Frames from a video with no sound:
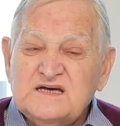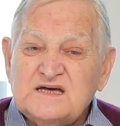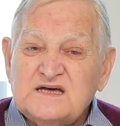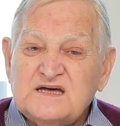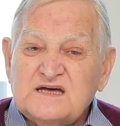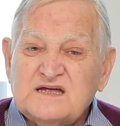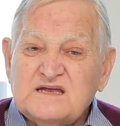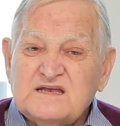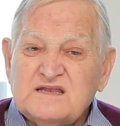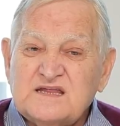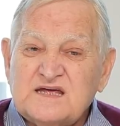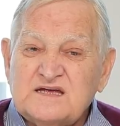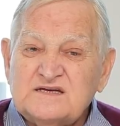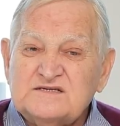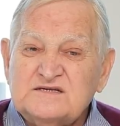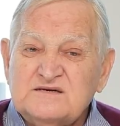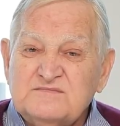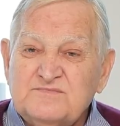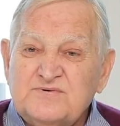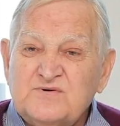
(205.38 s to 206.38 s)
and
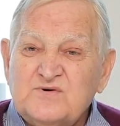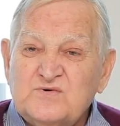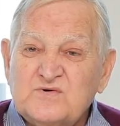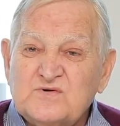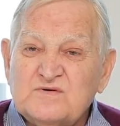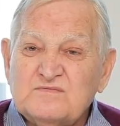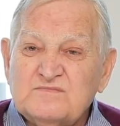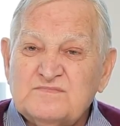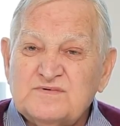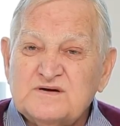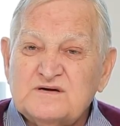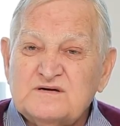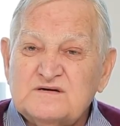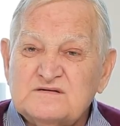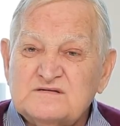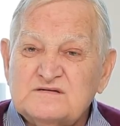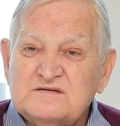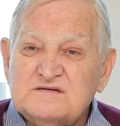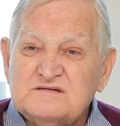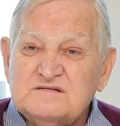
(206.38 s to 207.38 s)
that's important,
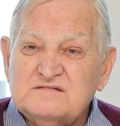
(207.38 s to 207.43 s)
because